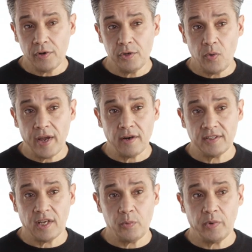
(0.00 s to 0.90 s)
new Air
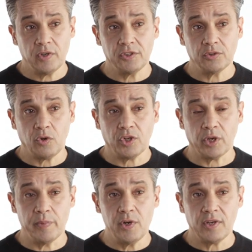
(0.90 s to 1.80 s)
Tempo control
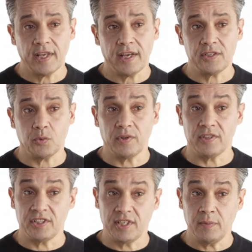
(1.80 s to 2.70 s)
communicates with the
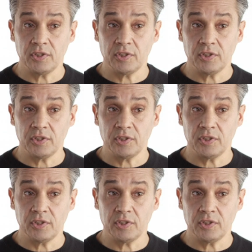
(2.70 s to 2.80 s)
steam